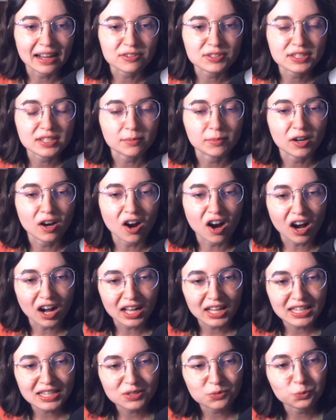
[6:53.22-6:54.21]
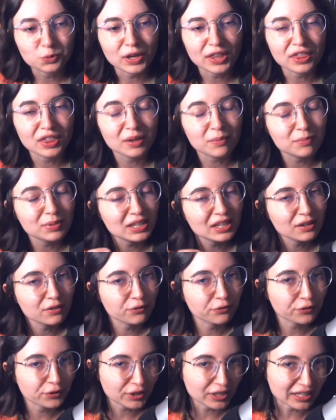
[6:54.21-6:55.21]
some cons with it being
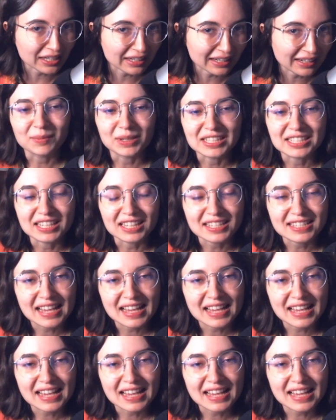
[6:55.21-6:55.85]
free, it does